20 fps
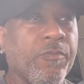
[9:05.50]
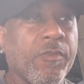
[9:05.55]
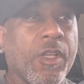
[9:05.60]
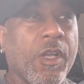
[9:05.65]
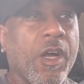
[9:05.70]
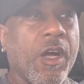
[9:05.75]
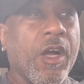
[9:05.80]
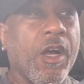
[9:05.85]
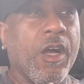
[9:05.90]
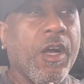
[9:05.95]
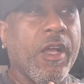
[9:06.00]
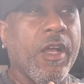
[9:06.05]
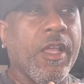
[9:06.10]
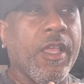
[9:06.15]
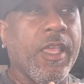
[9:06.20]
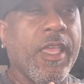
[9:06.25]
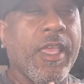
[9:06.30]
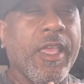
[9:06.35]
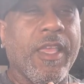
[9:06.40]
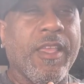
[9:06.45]
uh,
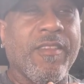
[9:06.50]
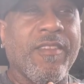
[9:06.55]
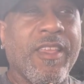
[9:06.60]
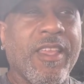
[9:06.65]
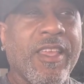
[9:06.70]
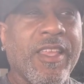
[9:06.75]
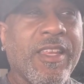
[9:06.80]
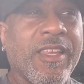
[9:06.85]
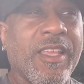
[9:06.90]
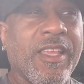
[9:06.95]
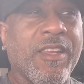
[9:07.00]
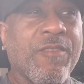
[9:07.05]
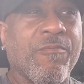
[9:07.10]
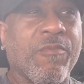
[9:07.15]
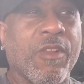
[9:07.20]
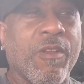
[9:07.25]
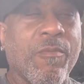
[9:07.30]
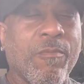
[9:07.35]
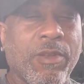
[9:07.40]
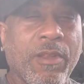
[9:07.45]
in, in,
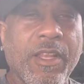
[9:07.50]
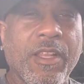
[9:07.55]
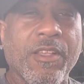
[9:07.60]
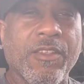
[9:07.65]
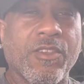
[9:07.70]
completing